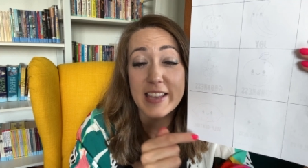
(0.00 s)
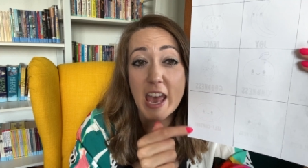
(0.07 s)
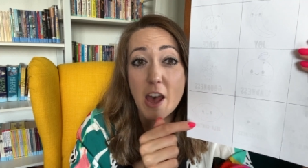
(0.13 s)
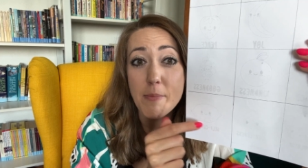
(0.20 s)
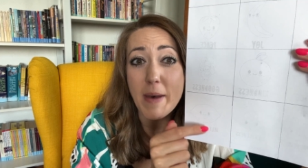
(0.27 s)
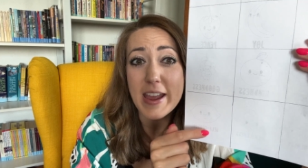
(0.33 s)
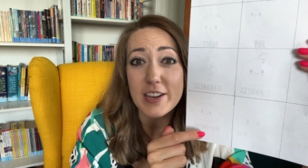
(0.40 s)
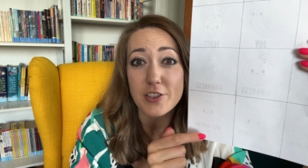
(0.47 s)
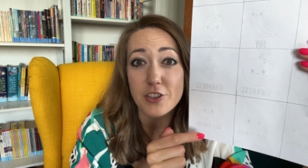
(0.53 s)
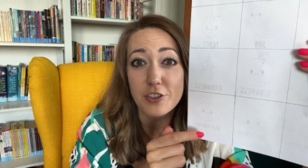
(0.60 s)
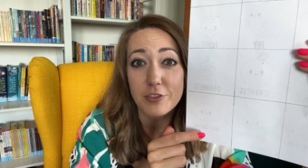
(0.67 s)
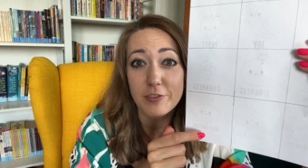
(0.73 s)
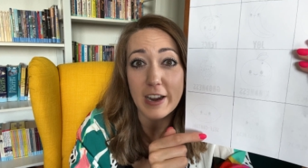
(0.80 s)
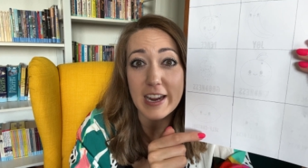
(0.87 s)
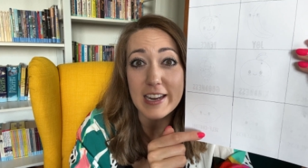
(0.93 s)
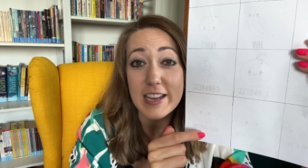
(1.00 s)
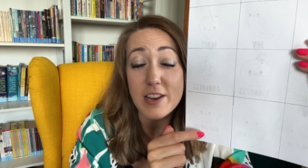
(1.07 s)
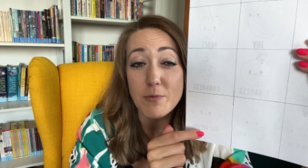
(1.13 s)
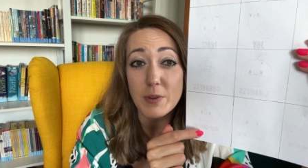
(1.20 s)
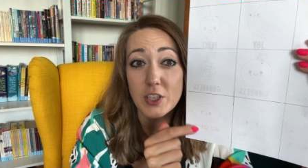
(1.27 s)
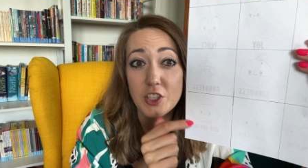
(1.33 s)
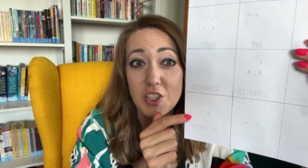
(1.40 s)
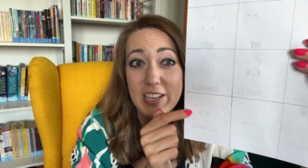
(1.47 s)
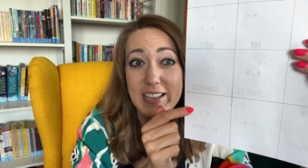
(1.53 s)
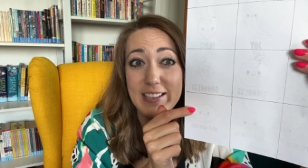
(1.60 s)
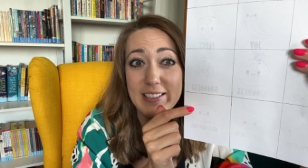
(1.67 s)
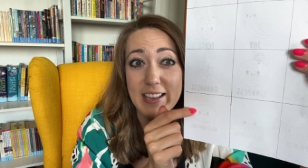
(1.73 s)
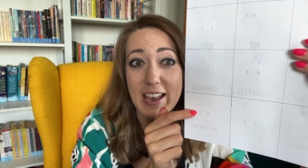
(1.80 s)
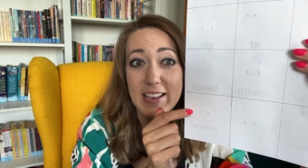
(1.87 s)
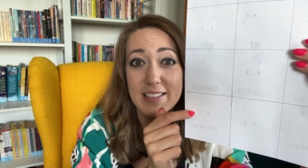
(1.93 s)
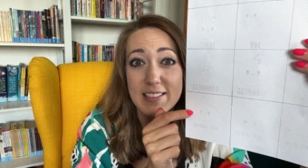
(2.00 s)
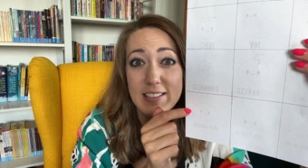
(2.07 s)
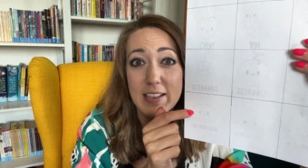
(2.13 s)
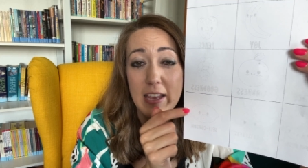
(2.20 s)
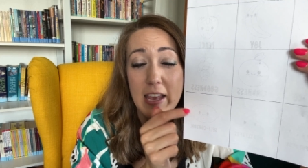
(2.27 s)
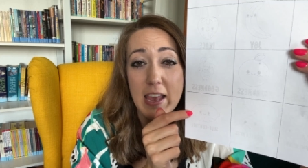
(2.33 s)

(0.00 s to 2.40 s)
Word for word: how might training with Jesus